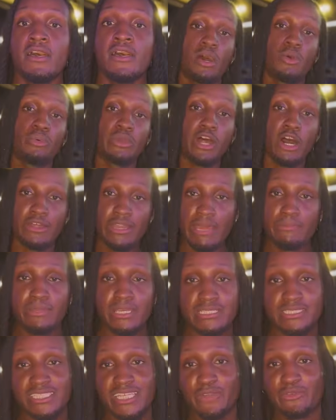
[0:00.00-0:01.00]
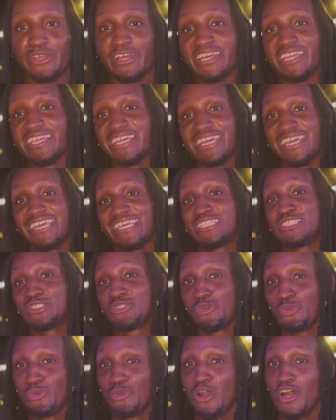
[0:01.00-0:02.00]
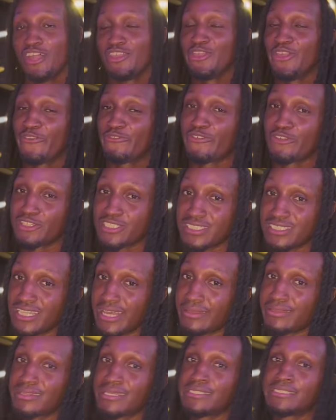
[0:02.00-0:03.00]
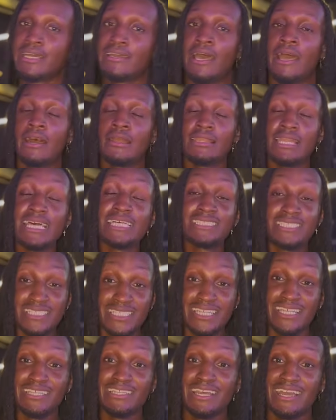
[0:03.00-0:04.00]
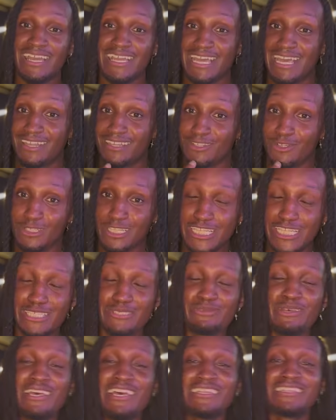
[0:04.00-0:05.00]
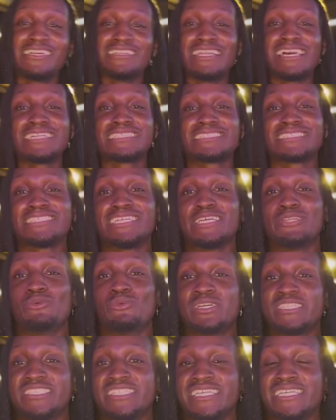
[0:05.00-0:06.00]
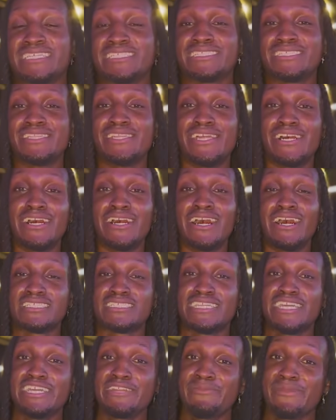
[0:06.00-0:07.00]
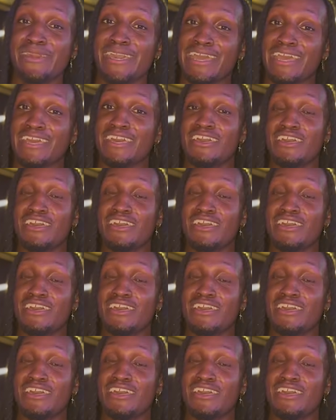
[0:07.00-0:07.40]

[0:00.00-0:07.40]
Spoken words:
But with all that being said, we're gonna get into the first lesson. I got a little lisp. The lesson, which is the Stand Man.